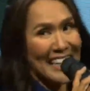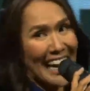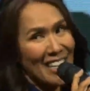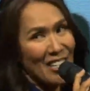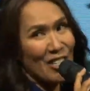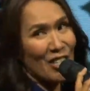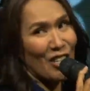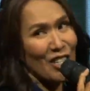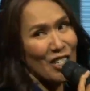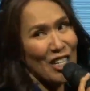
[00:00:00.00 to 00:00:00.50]

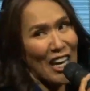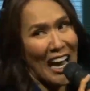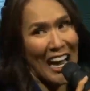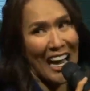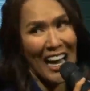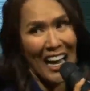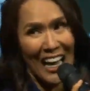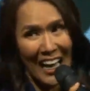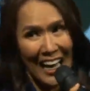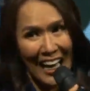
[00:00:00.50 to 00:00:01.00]
tayong church,
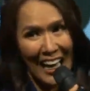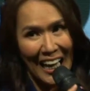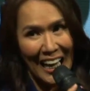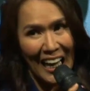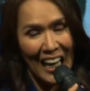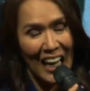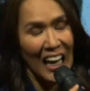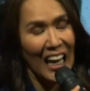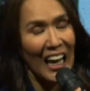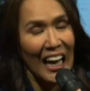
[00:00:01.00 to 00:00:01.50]
ha?
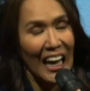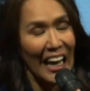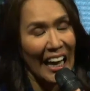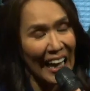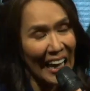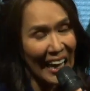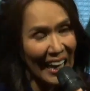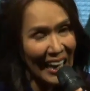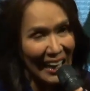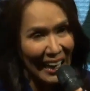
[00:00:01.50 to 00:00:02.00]

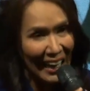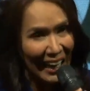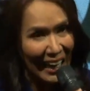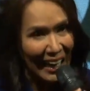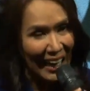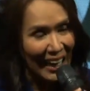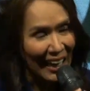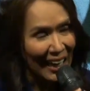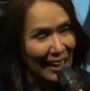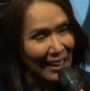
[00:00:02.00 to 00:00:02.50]
Eh?
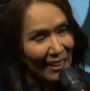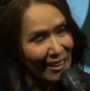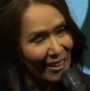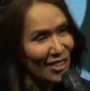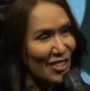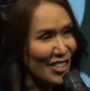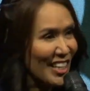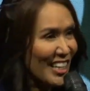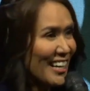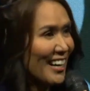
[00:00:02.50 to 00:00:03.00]

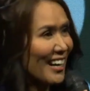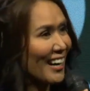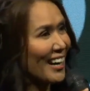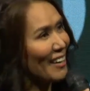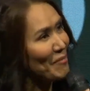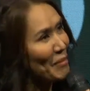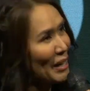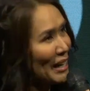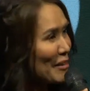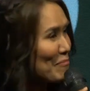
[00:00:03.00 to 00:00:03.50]
Oh, sige na
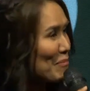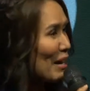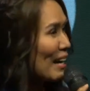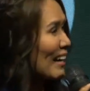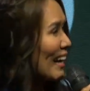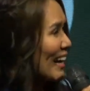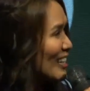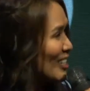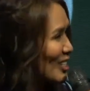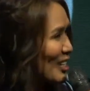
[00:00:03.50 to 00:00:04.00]
nga, may
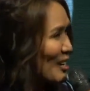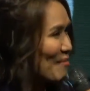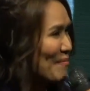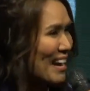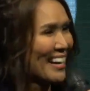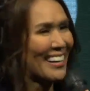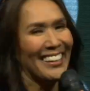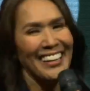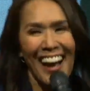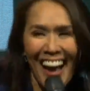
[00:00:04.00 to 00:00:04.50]
libreng lunch
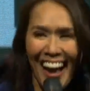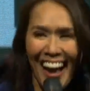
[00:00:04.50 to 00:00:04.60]
naman.